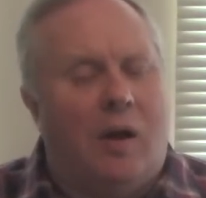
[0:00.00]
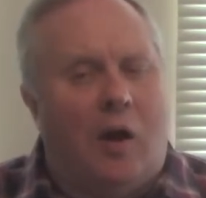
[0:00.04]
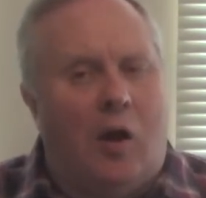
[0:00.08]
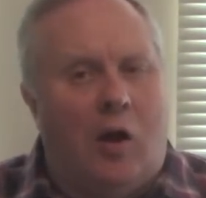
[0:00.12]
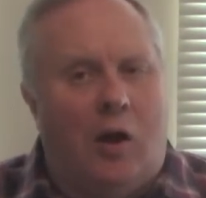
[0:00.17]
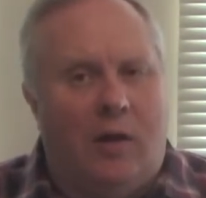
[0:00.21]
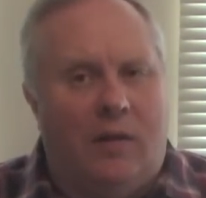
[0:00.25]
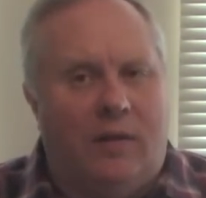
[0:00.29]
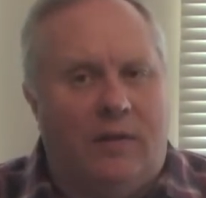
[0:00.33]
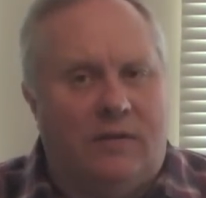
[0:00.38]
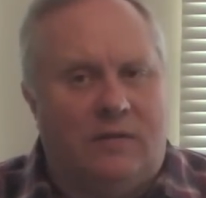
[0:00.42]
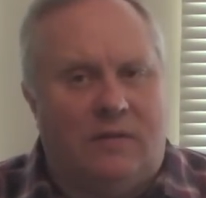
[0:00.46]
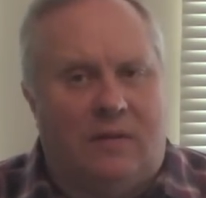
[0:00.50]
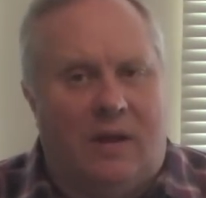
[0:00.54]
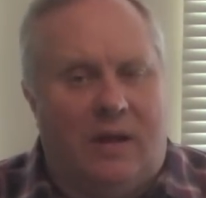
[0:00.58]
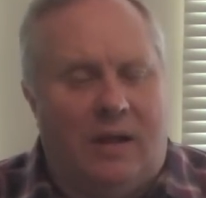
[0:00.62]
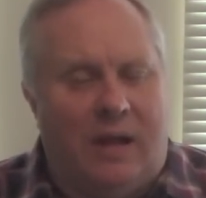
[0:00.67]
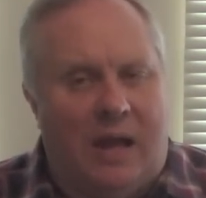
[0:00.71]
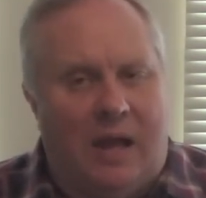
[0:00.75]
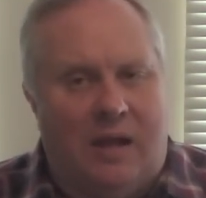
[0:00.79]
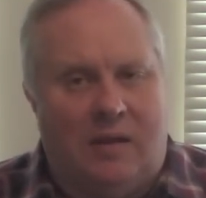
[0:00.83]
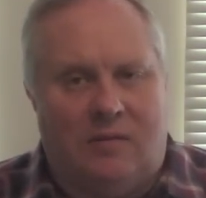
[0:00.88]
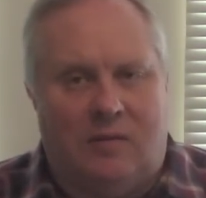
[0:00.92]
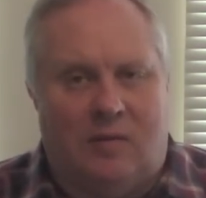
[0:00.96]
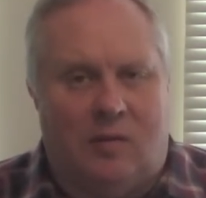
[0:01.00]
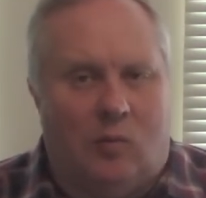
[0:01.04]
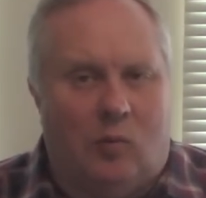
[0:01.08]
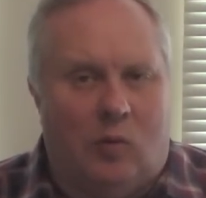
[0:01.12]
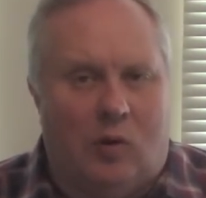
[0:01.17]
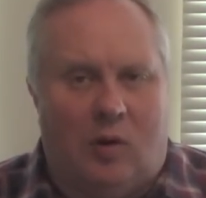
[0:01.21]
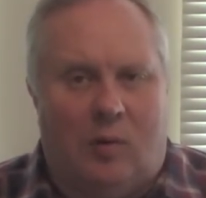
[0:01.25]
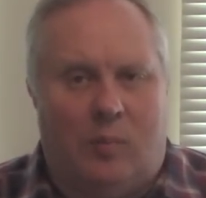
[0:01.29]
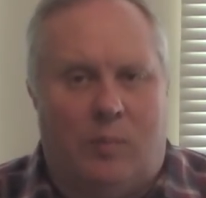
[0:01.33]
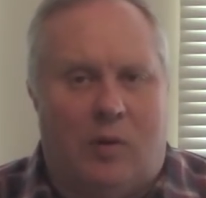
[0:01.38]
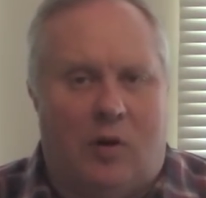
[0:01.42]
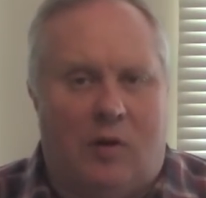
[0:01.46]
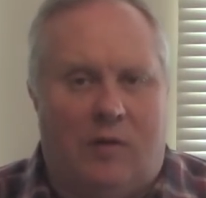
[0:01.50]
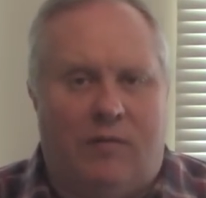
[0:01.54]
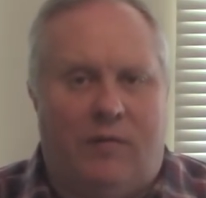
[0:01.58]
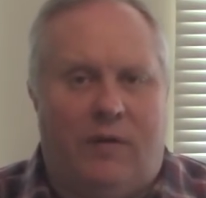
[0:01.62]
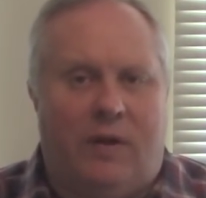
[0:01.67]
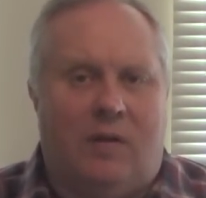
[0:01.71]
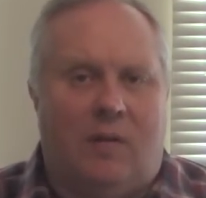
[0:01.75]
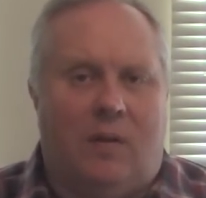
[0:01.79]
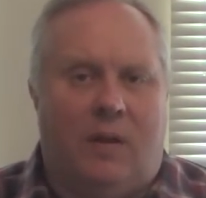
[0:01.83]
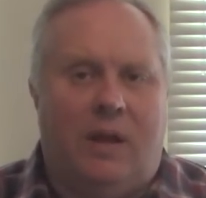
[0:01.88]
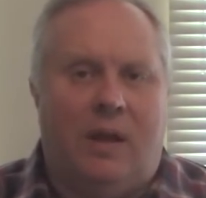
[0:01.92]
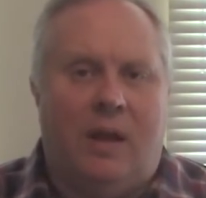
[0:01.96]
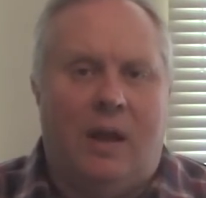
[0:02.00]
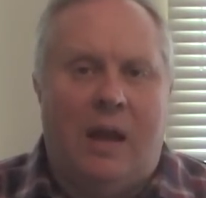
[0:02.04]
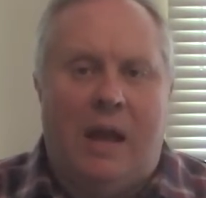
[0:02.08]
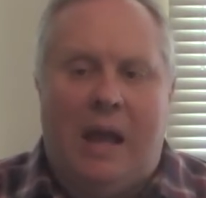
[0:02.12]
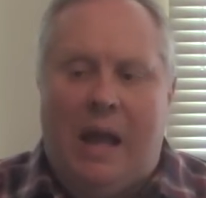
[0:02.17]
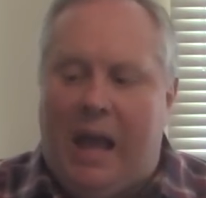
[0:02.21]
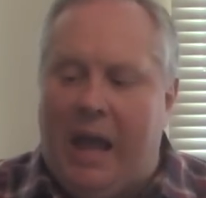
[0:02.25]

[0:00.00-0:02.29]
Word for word: All this thing has to work perfectly,